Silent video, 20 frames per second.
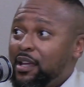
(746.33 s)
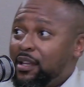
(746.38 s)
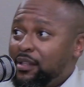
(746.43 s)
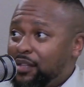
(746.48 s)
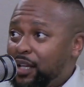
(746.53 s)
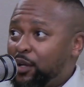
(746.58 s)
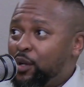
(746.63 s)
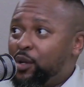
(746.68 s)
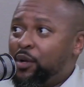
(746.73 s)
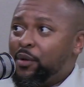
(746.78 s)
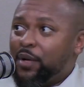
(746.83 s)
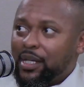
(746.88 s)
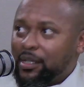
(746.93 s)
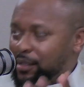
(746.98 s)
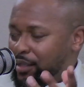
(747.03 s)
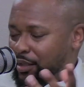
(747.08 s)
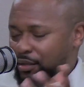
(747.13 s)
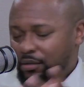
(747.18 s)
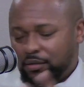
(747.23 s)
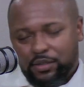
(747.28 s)
the
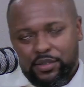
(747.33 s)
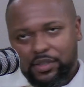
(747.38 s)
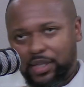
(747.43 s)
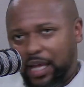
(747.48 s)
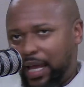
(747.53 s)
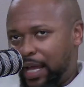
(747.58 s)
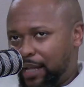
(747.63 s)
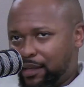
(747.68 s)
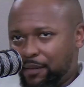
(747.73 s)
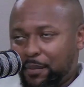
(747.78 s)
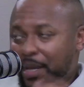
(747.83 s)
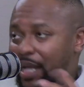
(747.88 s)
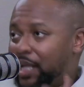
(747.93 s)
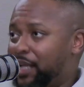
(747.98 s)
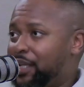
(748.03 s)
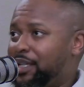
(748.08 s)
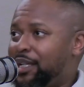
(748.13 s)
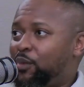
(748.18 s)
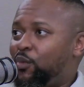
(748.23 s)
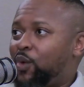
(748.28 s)
lyrics and the
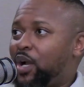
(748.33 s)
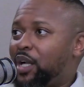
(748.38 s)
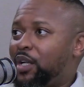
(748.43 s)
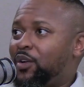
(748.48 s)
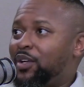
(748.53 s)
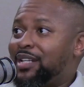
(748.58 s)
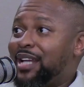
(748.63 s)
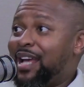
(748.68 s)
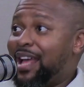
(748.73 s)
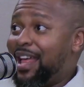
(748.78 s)
melody and whatnot,